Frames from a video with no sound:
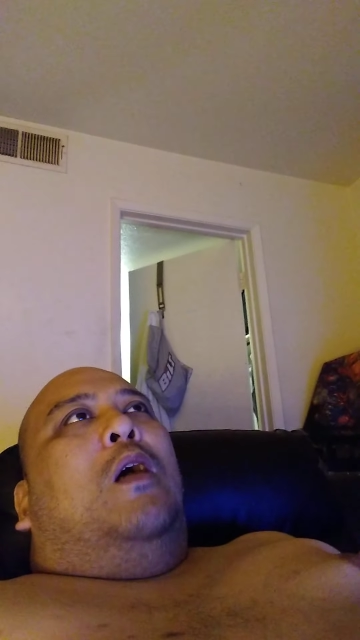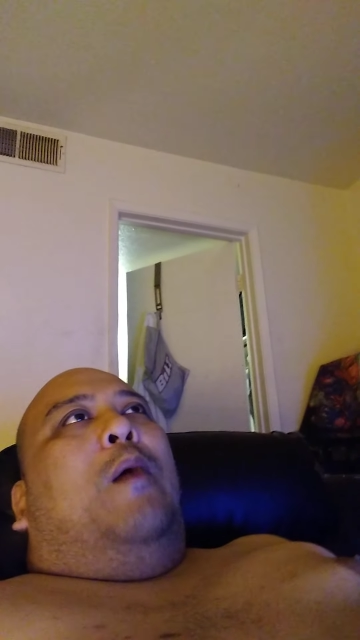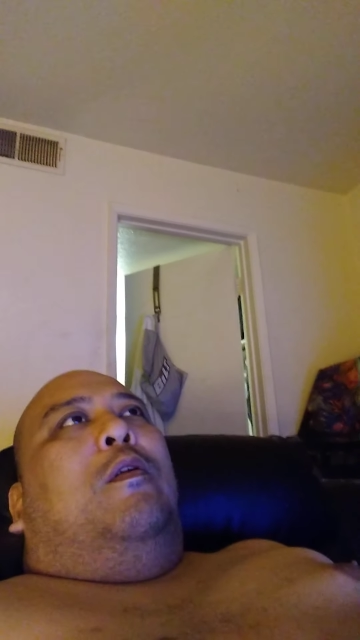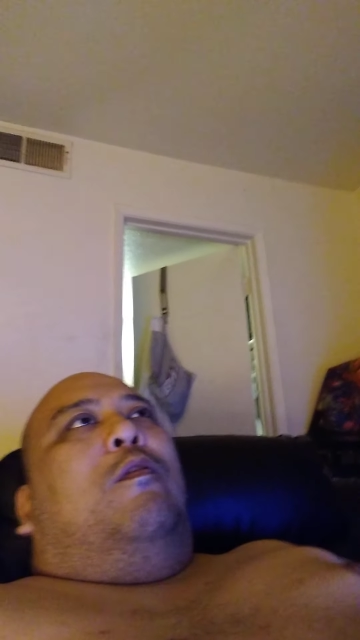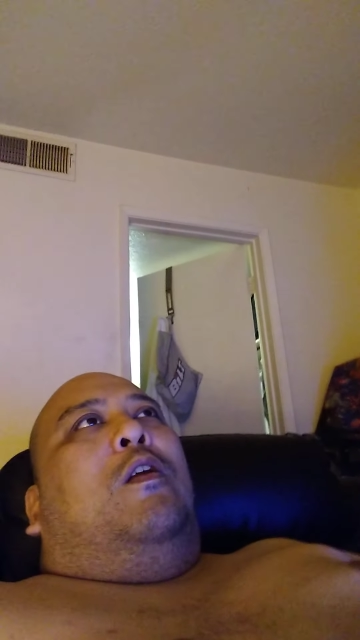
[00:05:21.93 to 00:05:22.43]

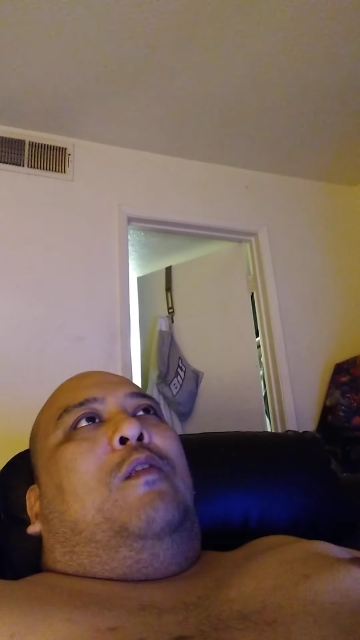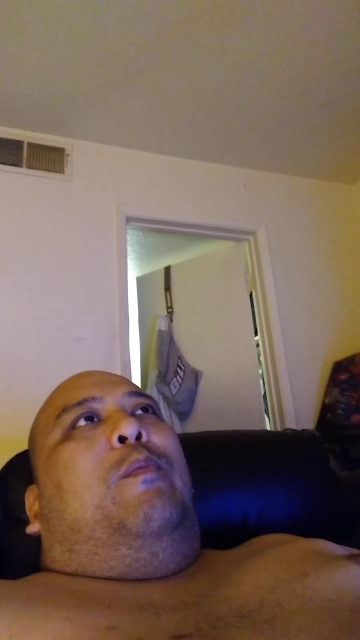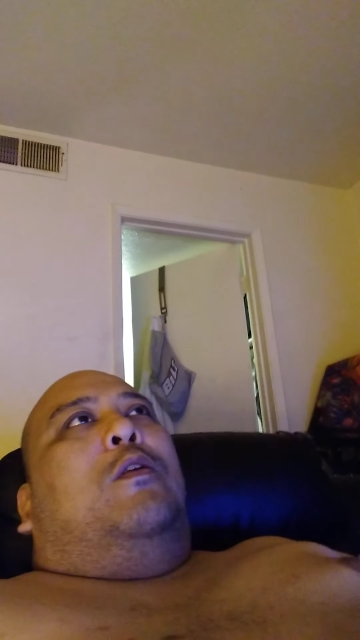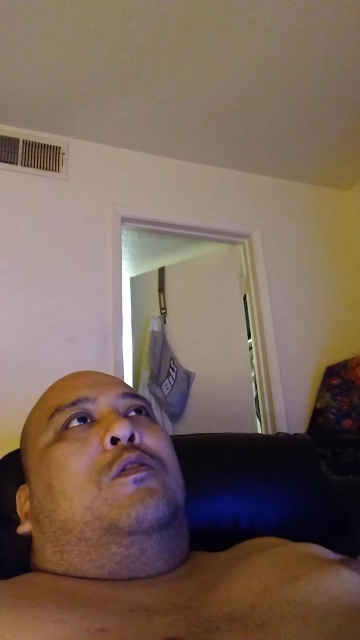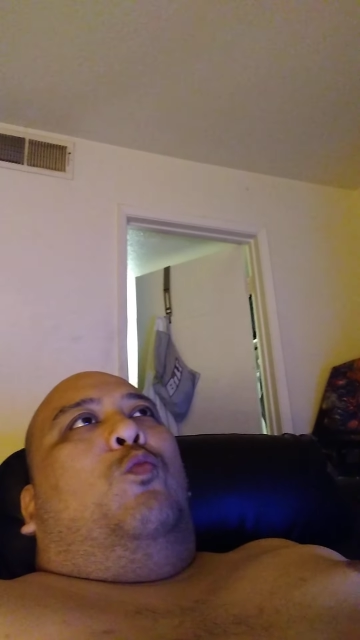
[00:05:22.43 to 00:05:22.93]
I mean,
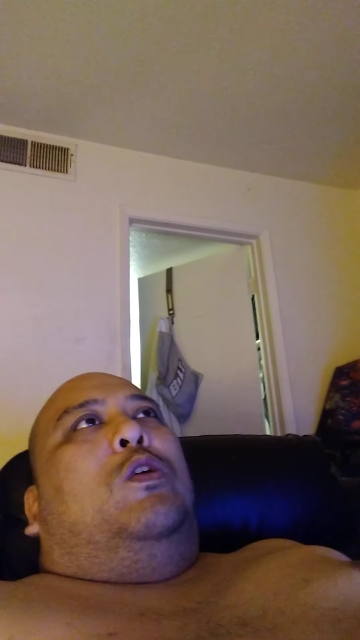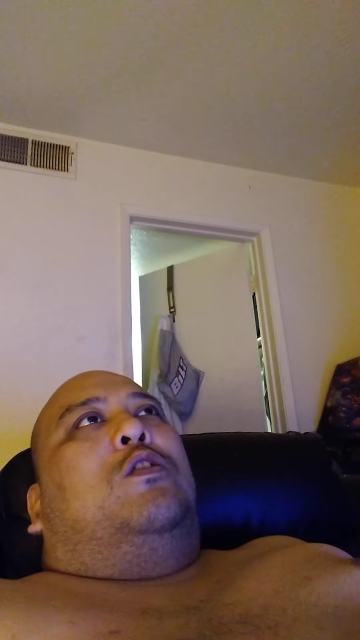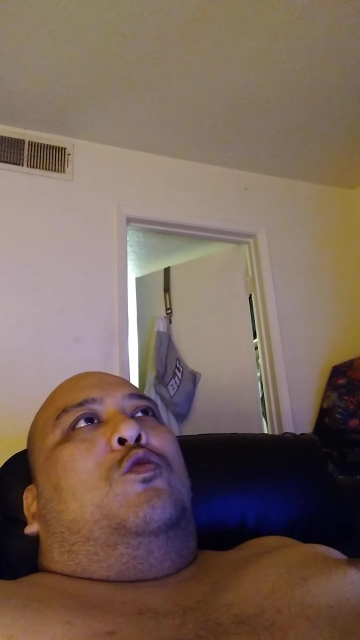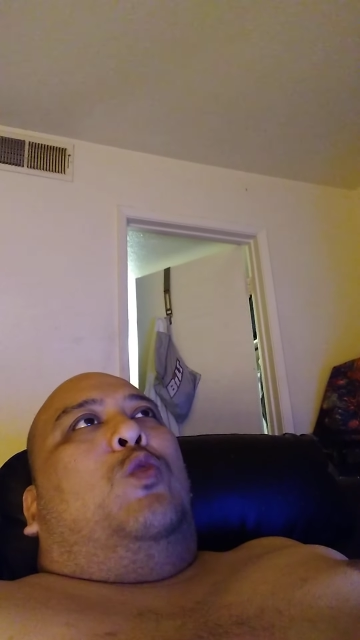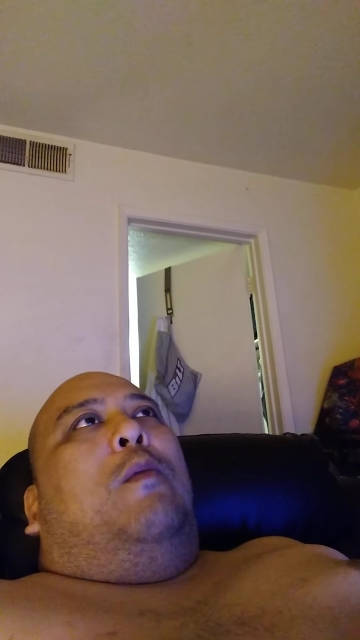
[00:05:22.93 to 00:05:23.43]
bells and
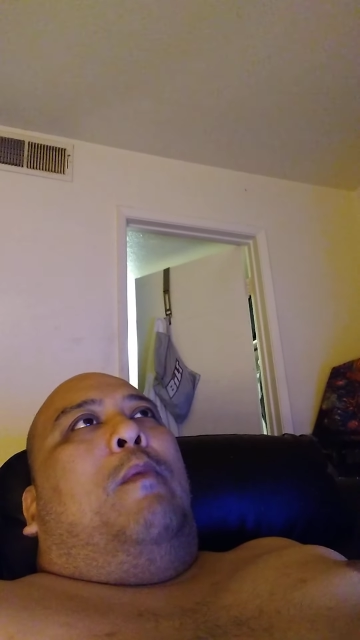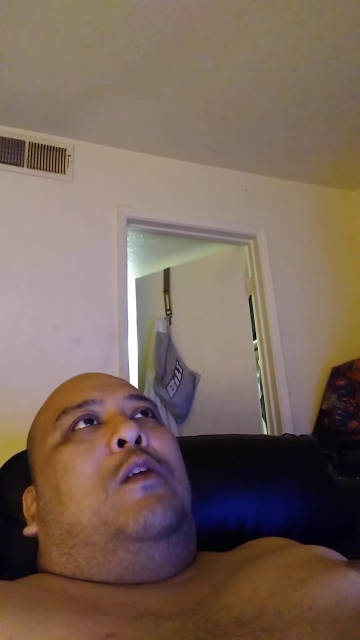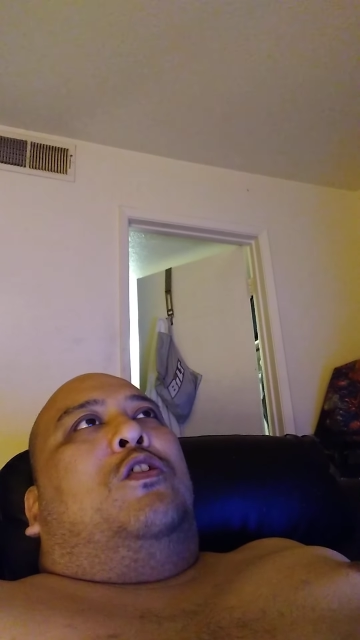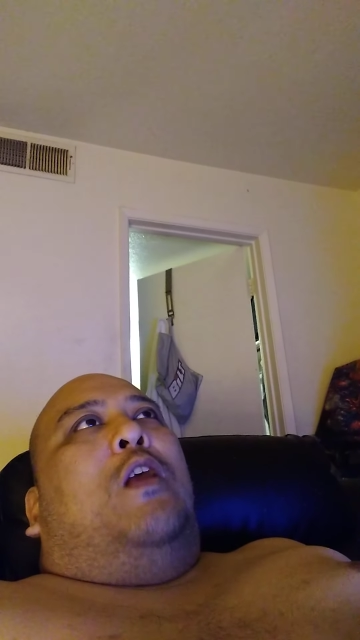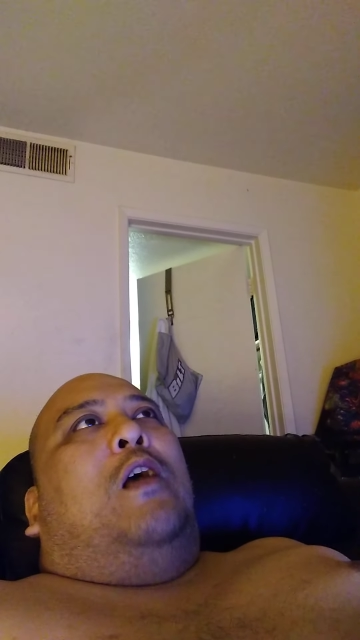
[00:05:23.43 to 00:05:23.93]
whistles when you
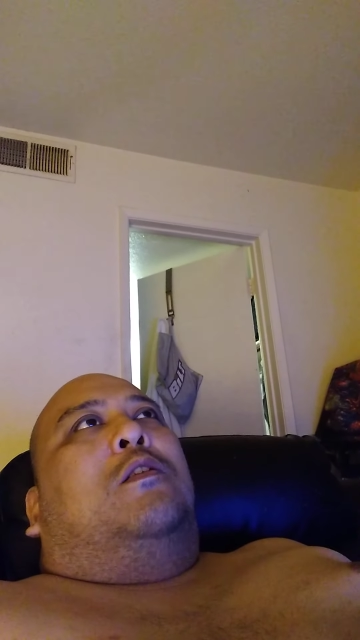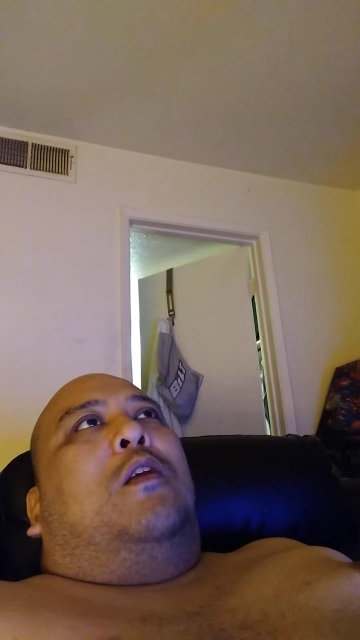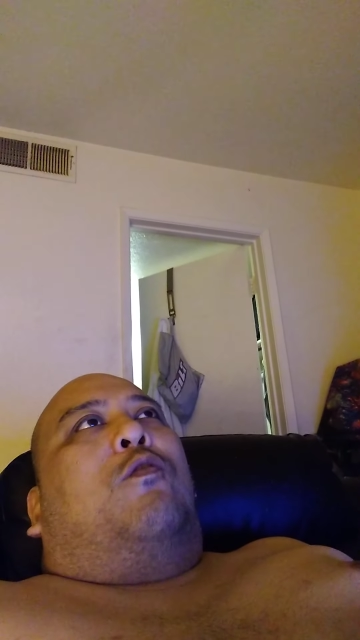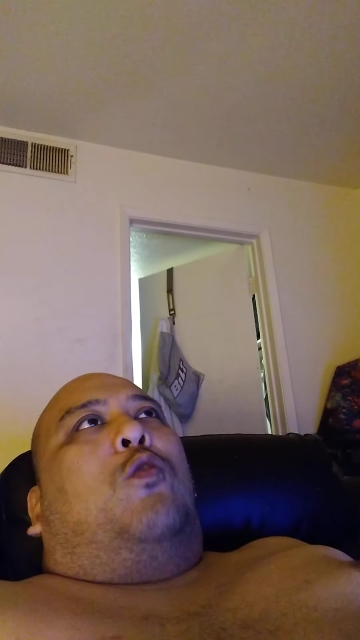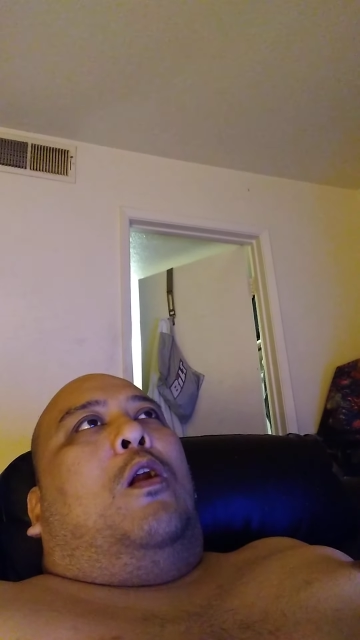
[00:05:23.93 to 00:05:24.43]
mention the
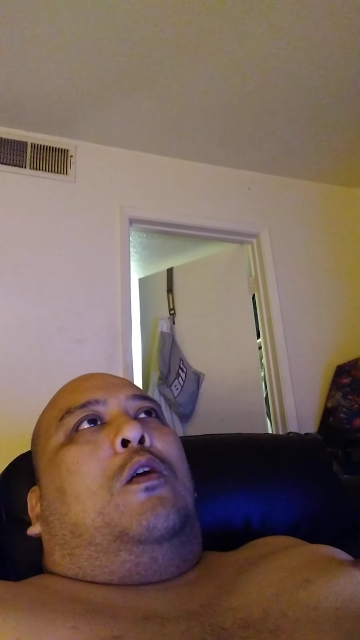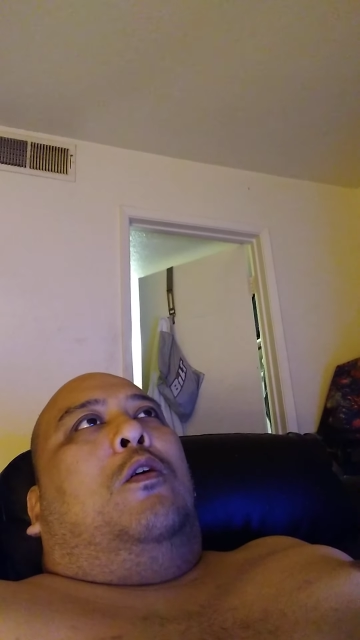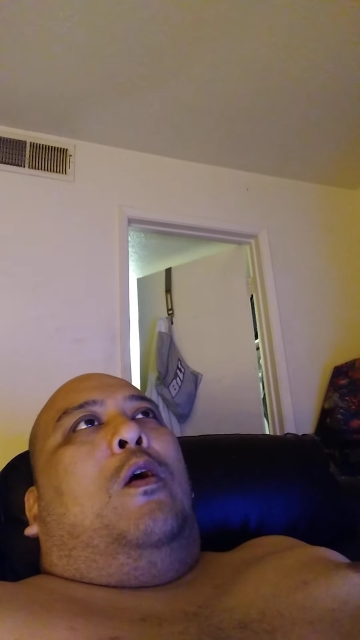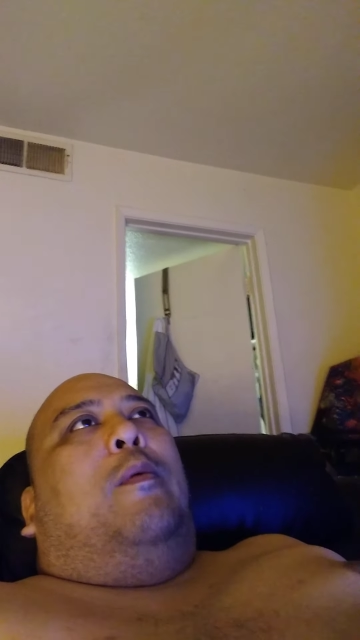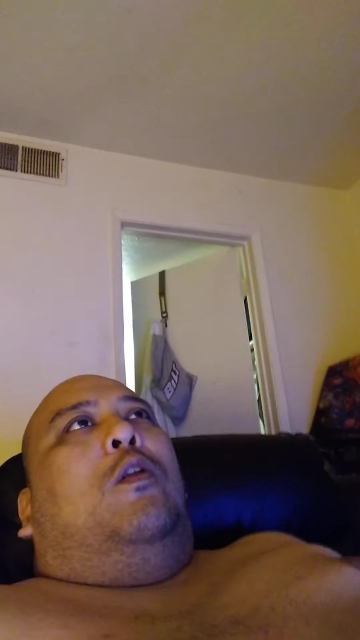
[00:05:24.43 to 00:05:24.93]
SF
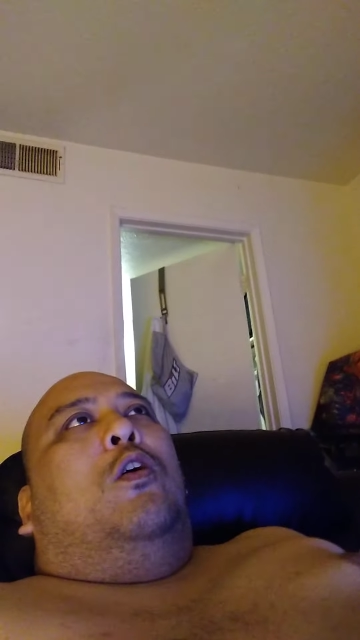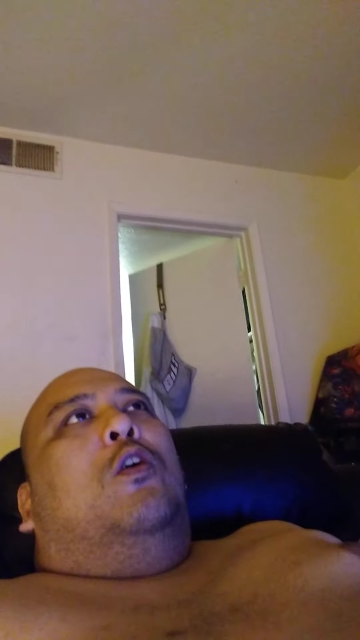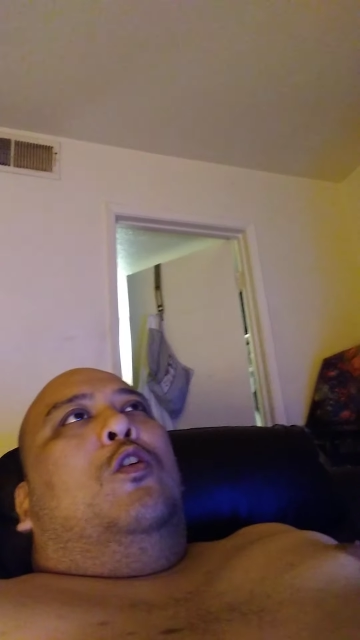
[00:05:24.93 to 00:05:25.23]
Chronicle. I mean,